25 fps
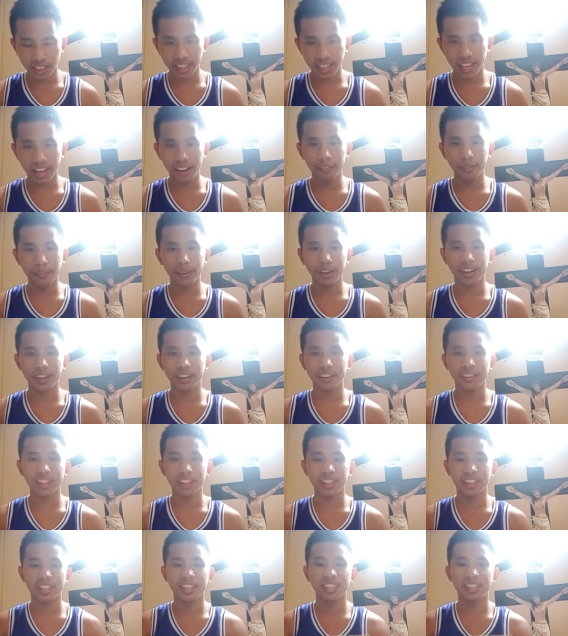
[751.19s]
Now we
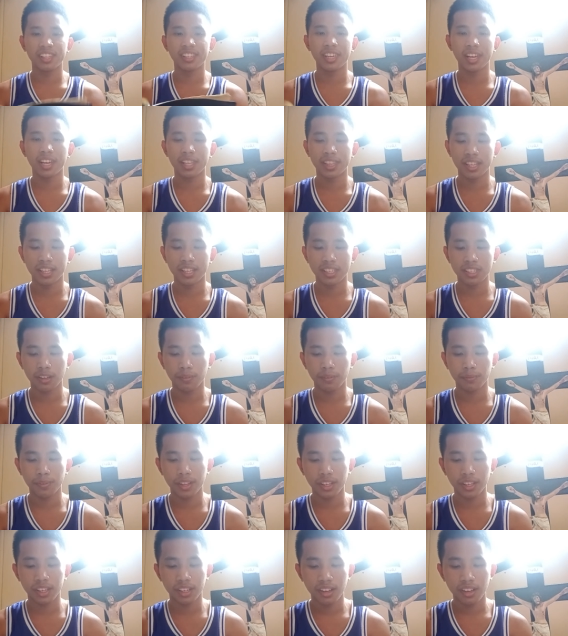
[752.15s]
hear the descendants of
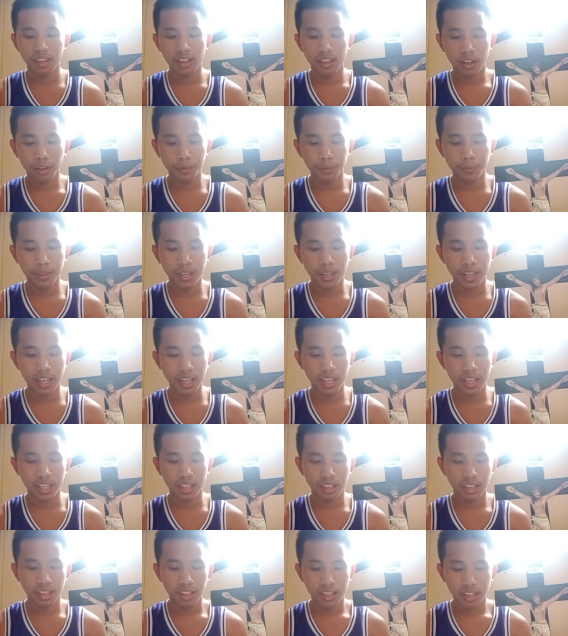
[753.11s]

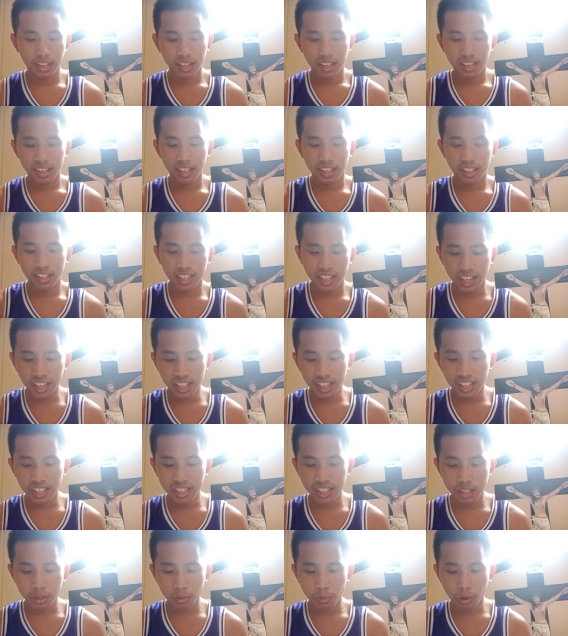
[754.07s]
Cain.
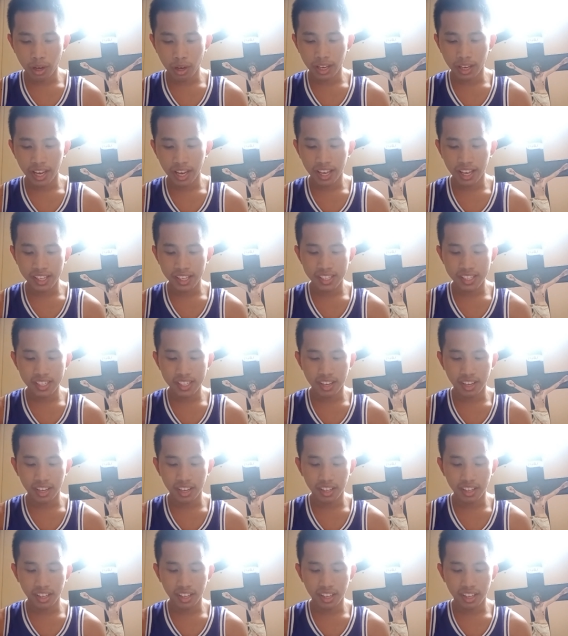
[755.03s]
Cain and his
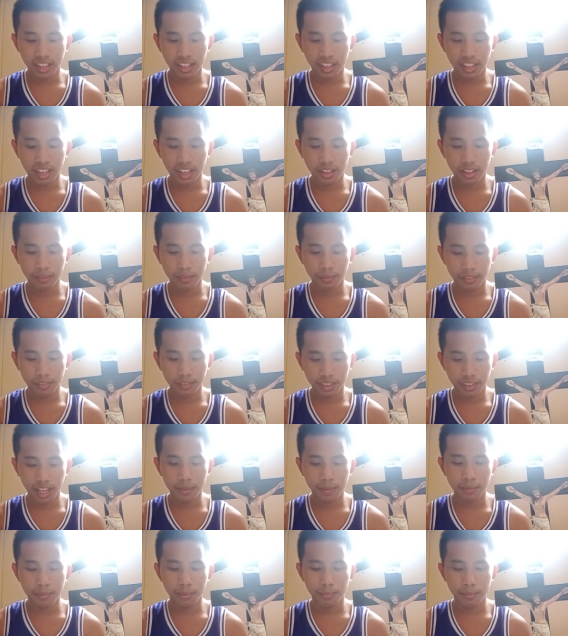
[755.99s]
wife had a son
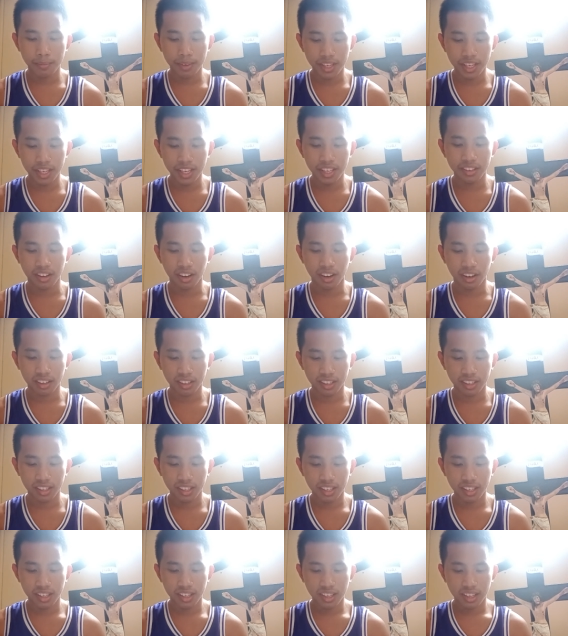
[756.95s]
and named
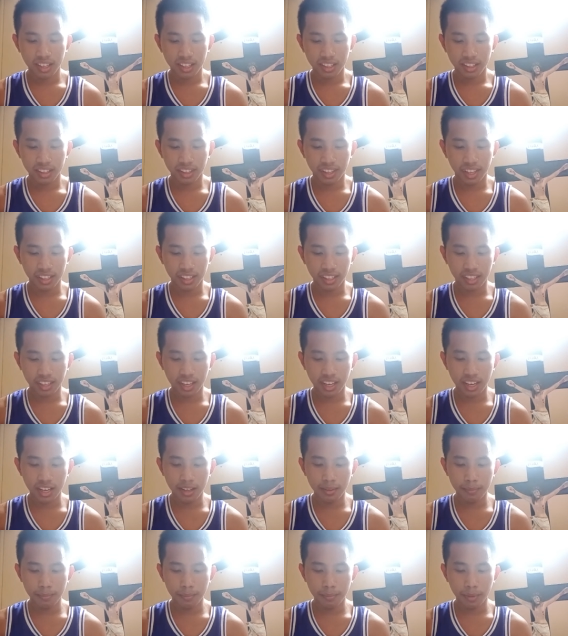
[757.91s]
him Enoch.
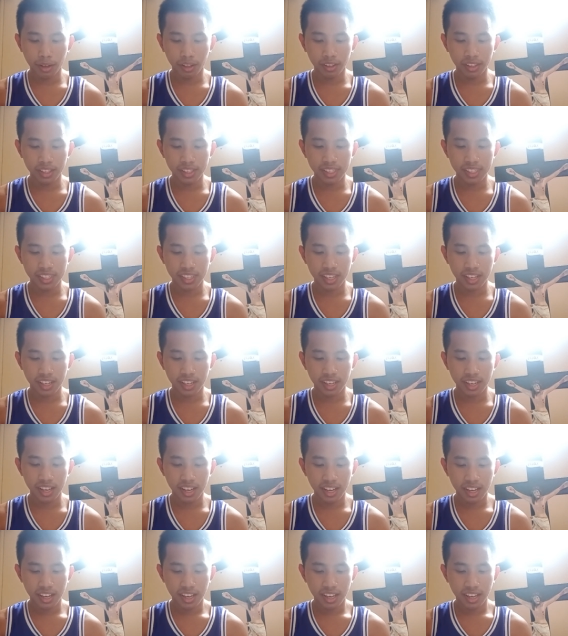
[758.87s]
Then Cain built a
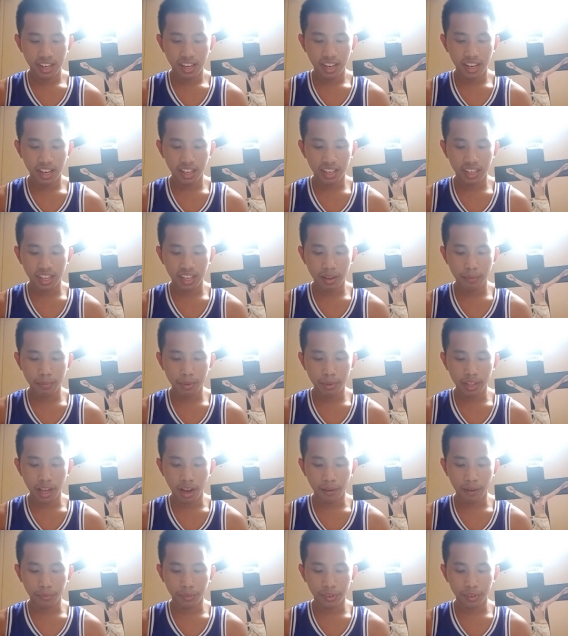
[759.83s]
city and
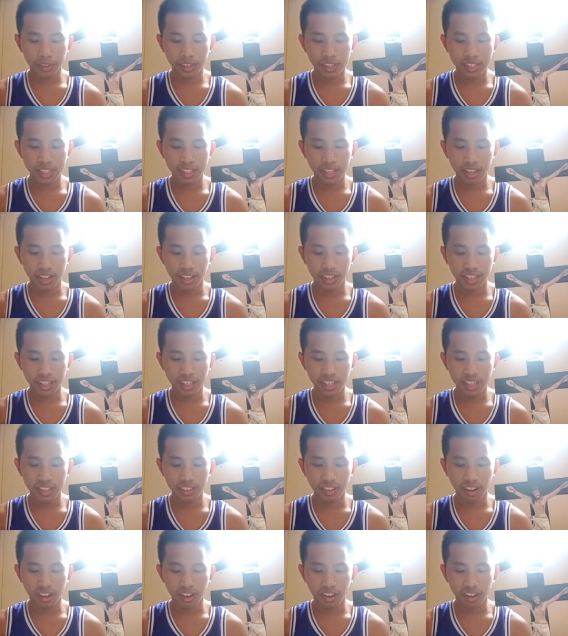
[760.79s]
named it after the son.